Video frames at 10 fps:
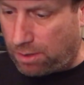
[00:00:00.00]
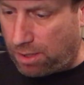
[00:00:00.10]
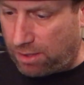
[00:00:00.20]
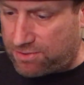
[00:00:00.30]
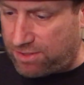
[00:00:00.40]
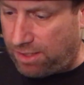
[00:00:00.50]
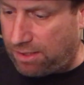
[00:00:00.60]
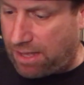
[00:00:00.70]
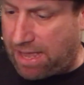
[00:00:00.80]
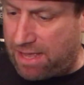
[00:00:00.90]
Let's
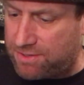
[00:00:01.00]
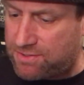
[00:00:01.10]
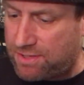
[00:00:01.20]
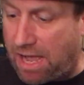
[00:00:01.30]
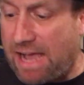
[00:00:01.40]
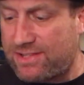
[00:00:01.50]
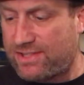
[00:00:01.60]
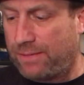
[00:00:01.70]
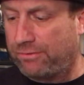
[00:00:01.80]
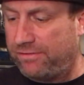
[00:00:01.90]
see. As I
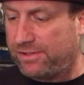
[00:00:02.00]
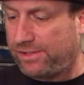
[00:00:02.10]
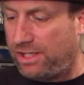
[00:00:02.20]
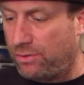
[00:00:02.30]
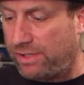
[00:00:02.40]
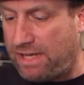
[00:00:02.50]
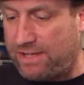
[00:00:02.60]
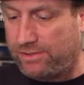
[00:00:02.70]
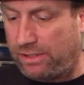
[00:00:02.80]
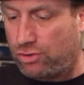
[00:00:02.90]
said previously, you can
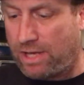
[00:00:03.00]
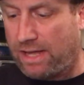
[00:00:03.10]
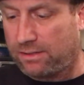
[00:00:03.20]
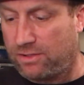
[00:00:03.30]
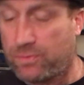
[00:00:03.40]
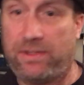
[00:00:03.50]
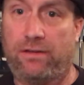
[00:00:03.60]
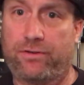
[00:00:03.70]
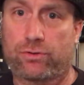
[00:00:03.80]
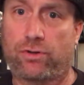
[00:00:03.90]
easily check the
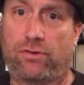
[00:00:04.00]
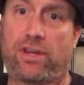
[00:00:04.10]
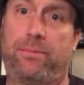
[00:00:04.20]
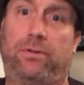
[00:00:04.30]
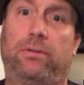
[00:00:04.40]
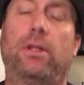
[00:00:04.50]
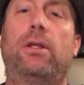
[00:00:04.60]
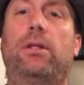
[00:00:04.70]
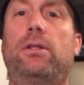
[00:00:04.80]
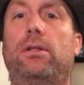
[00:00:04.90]
speed of your turntable
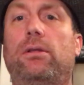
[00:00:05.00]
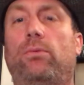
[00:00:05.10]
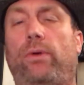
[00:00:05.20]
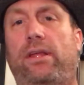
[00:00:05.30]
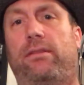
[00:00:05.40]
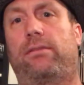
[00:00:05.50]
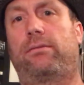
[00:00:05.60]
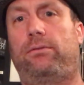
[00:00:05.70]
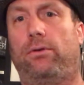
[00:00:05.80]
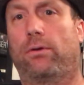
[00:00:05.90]
with
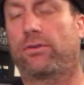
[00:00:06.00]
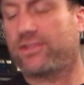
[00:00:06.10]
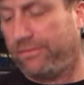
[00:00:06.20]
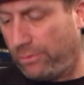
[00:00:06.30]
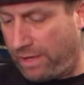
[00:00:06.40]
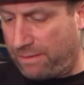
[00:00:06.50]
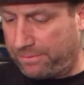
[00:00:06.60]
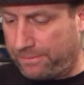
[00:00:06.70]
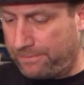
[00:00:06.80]
your cell phone app.